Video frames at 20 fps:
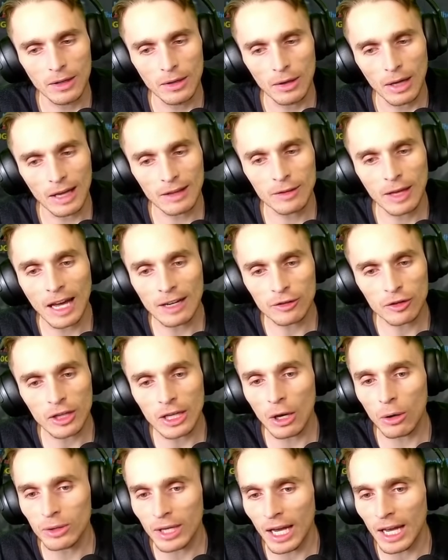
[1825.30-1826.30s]
That's actually
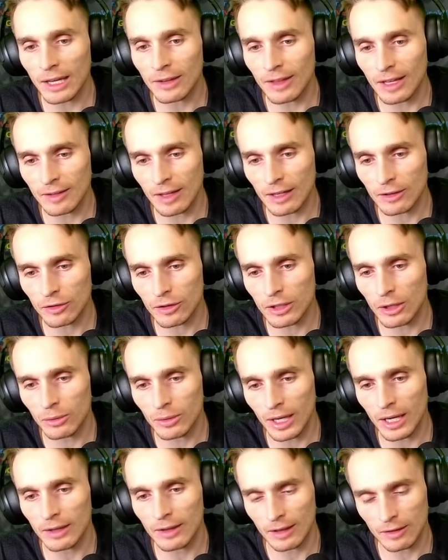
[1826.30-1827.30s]
okay.
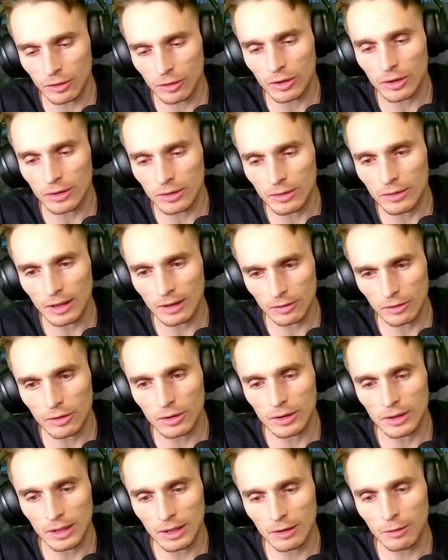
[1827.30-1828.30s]
That's good.
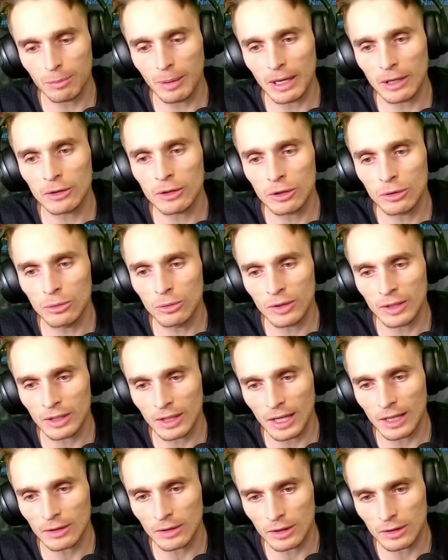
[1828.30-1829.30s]
It's better you than
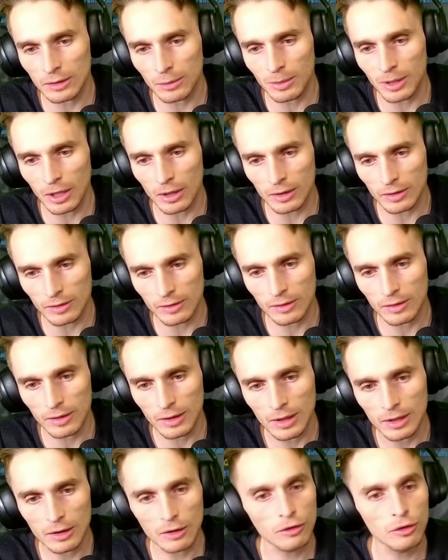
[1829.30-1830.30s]
Caitlyn, to be honest.
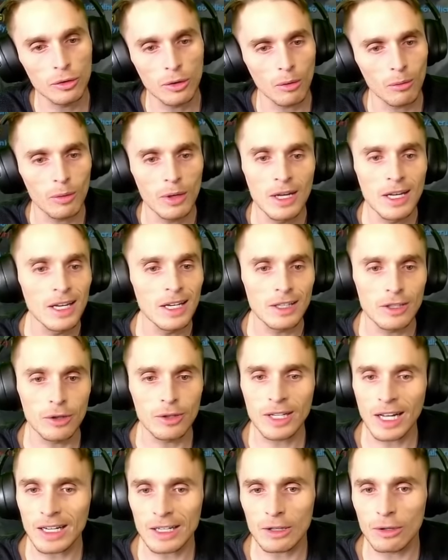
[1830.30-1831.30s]
Because you don't. You're
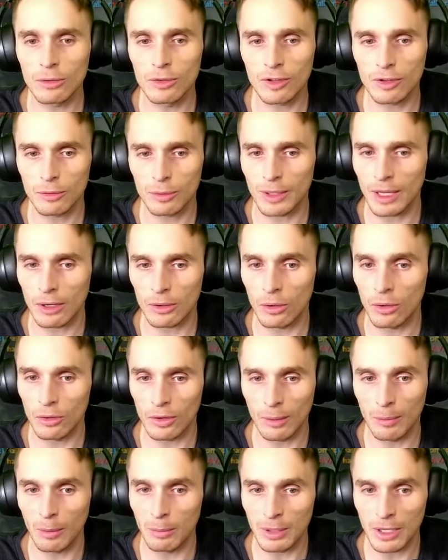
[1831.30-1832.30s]
kind of useless without ult.
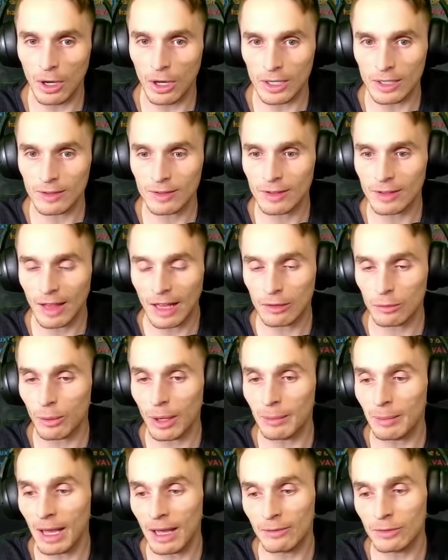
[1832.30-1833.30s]
I'm gonna be honest. That's why
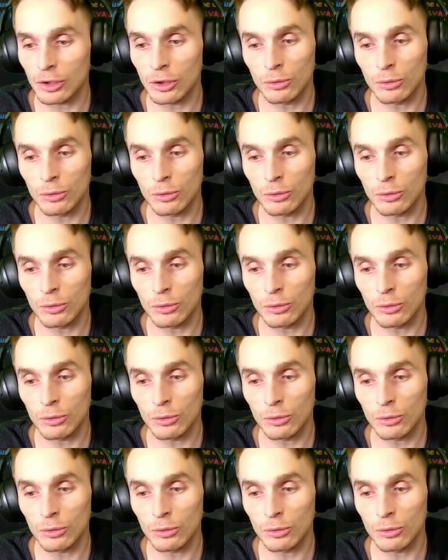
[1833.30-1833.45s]
I'm having you